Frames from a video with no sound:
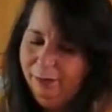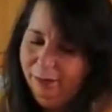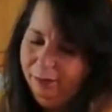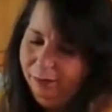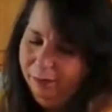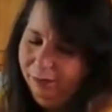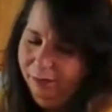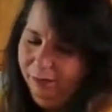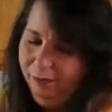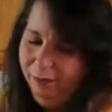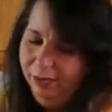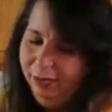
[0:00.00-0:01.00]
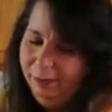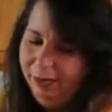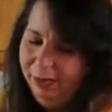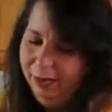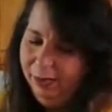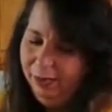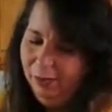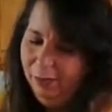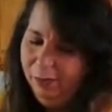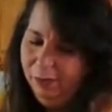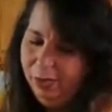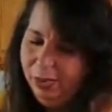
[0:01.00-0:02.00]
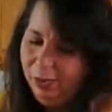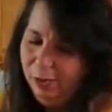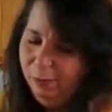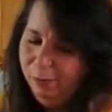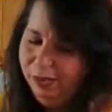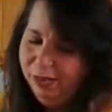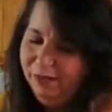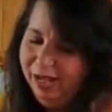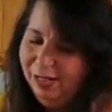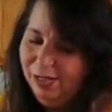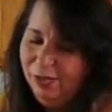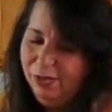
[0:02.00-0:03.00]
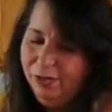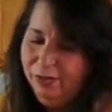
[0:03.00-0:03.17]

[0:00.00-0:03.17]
Let me get the other scoop faster.